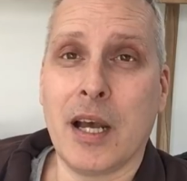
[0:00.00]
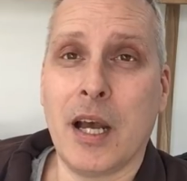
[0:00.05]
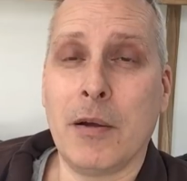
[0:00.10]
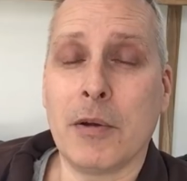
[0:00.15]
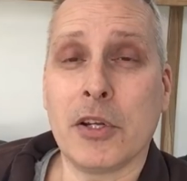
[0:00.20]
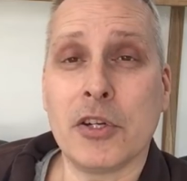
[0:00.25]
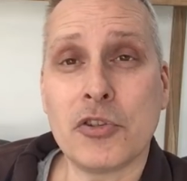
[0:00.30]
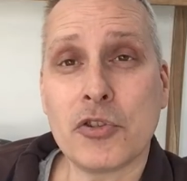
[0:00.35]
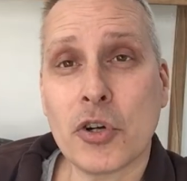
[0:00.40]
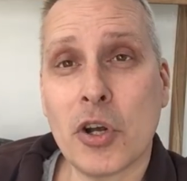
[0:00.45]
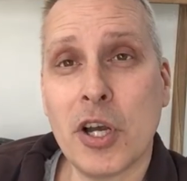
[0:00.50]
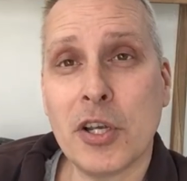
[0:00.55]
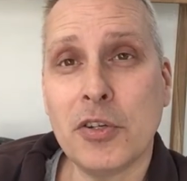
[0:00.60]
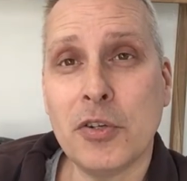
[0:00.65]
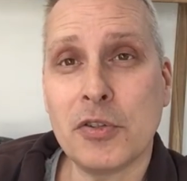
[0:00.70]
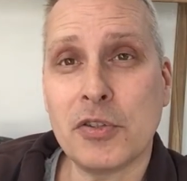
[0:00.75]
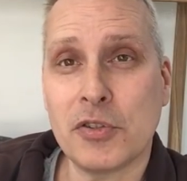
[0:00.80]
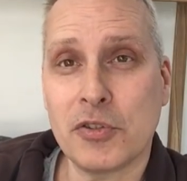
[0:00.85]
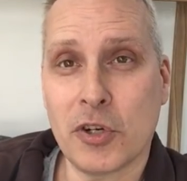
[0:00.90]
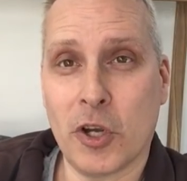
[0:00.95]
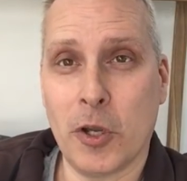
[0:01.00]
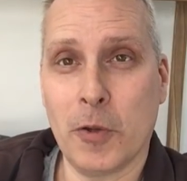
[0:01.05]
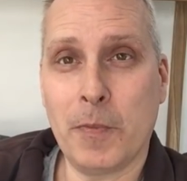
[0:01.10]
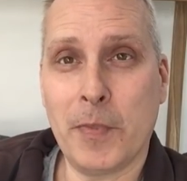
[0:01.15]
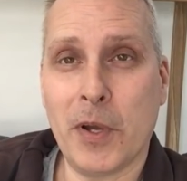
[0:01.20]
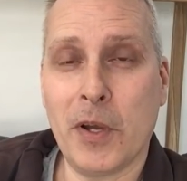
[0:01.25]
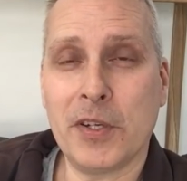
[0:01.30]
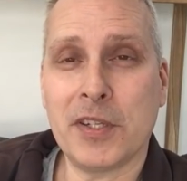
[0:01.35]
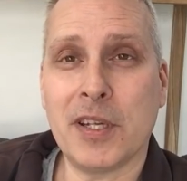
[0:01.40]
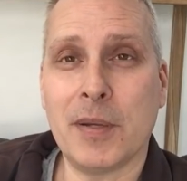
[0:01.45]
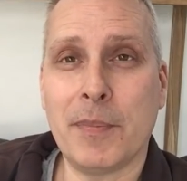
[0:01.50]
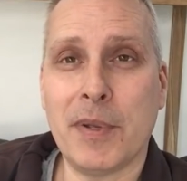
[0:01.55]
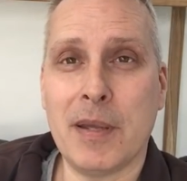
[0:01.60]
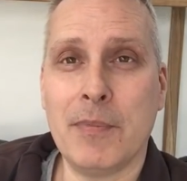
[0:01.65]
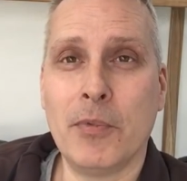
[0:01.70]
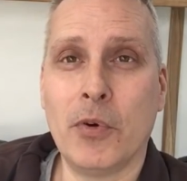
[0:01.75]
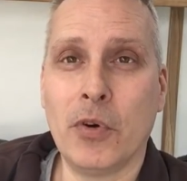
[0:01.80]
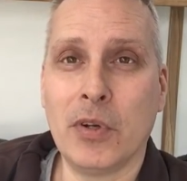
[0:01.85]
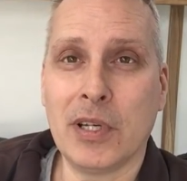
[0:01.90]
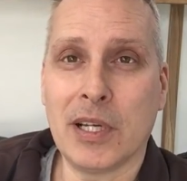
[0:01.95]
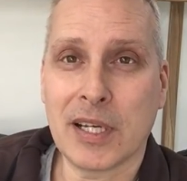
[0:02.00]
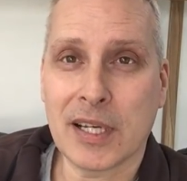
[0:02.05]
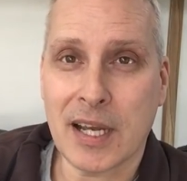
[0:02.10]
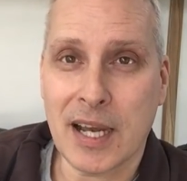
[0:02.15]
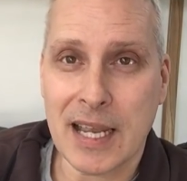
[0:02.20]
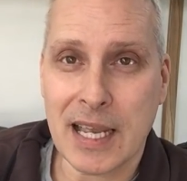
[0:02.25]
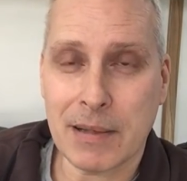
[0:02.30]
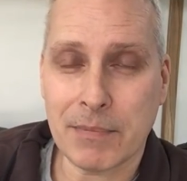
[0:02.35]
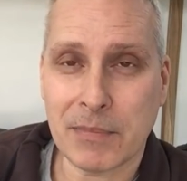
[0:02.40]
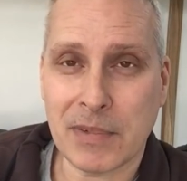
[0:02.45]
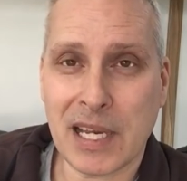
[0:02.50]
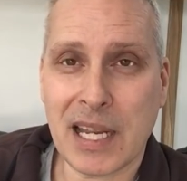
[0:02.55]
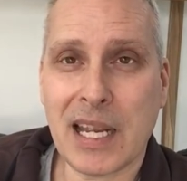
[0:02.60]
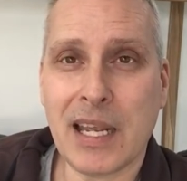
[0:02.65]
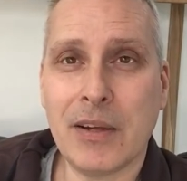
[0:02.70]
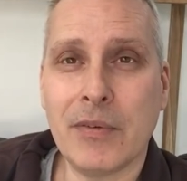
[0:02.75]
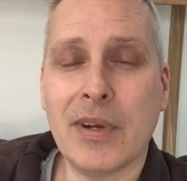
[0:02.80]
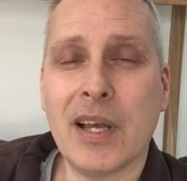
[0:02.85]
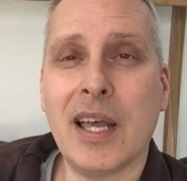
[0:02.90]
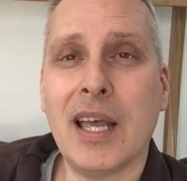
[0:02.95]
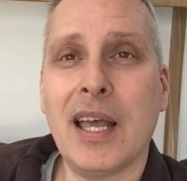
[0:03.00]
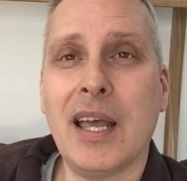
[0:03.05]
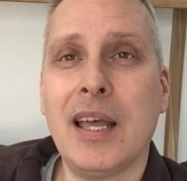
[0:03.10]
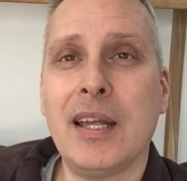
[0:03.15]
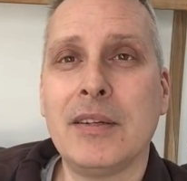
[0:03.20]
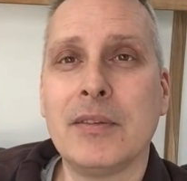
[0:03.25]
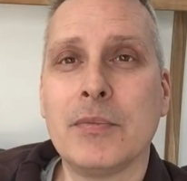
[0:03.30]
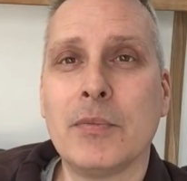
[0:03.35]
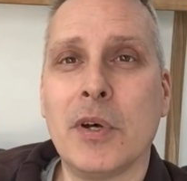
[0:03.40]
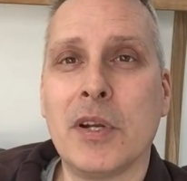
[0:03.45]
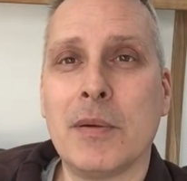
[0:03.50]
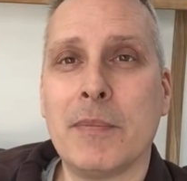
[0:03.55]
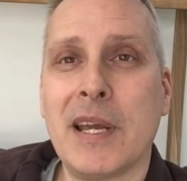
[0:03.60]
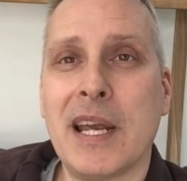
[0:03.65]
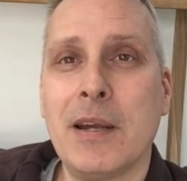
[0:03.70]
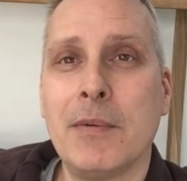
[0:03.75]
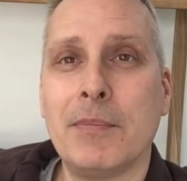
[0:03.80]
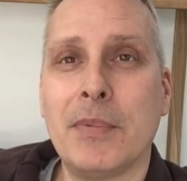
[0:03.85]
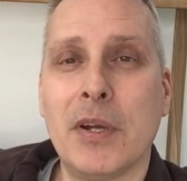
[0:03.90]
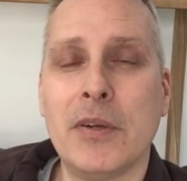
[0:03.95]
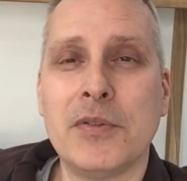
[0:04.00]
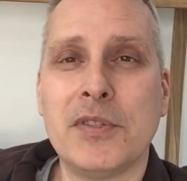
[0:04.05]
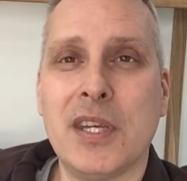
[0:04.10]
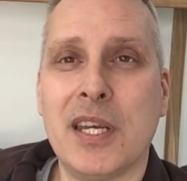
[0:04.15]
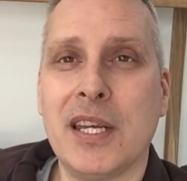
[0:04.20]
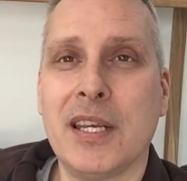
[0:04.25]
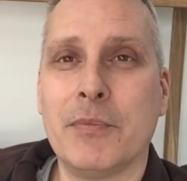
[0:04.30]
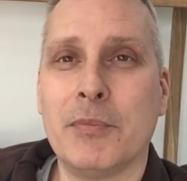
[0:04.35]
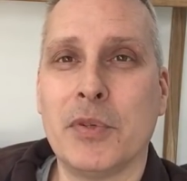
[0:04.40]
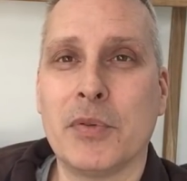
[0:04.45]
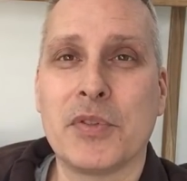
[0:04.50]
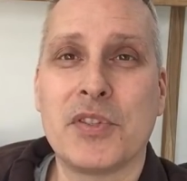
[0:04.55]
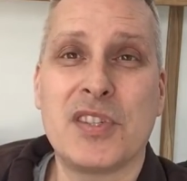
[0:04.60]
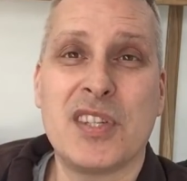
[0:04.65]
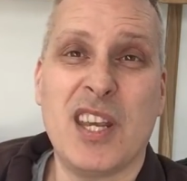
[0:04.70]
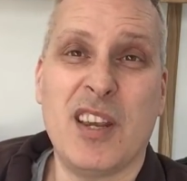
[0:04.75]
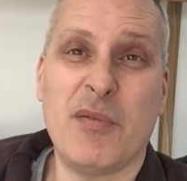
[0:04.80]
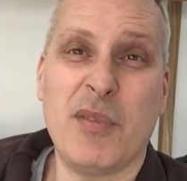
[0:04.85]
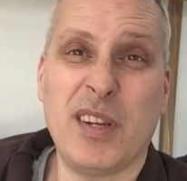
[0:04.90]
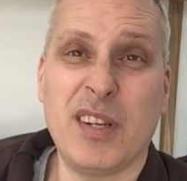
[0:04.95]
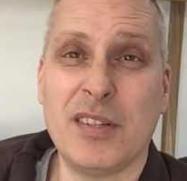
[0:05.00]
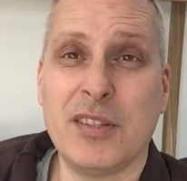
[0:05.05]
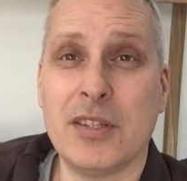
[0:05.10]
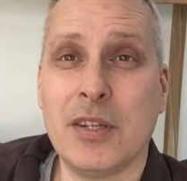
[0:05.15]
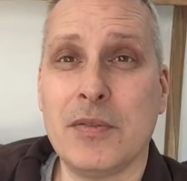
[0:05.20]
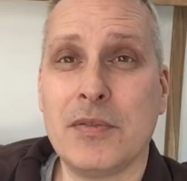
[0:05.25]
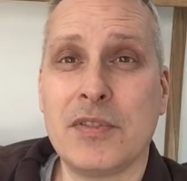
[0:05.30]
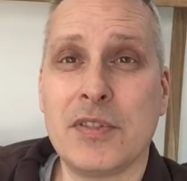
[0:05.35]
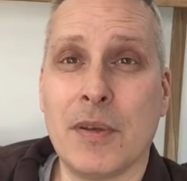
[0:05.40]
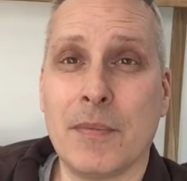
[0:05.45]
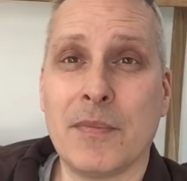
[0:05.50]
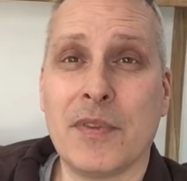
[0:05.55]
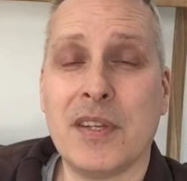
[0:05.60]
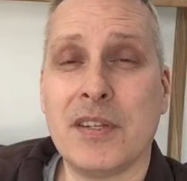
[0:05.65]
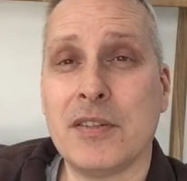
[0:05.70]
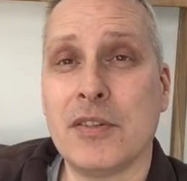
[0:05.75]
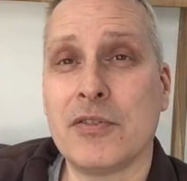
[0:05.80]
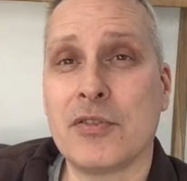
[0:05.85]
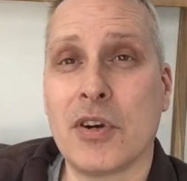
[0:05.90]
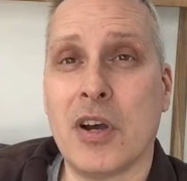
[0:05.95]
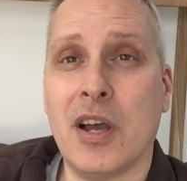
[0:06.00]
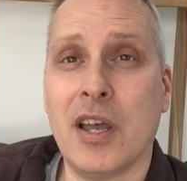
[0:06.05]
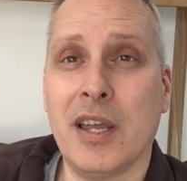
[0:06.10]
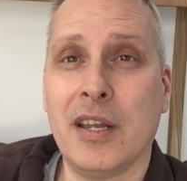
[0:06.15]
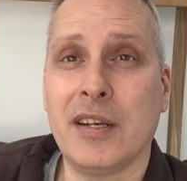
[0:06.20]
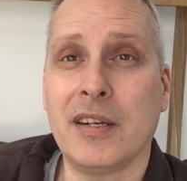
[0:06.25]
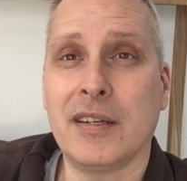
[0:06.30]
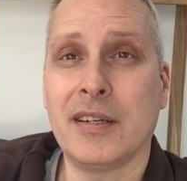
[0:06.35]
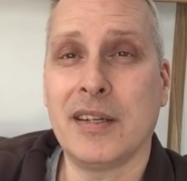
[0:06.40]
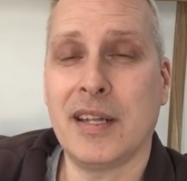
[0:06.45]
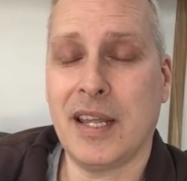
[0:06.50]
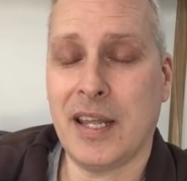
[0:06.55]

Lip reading: I'm going to try and use the tripod a bit more like I am now, and while I'm out boating, we'll see if we can do something to try and